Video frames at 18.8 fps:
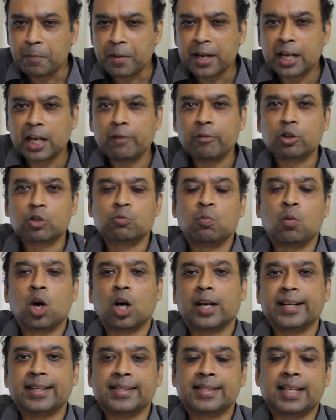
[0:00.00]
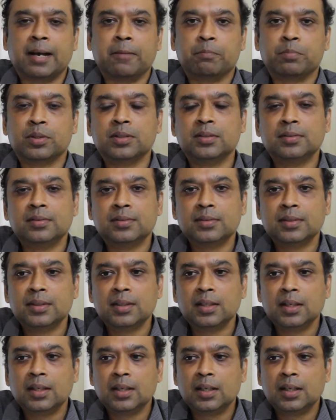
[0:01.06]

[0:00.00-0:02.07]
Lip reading: Now, let me give a small example.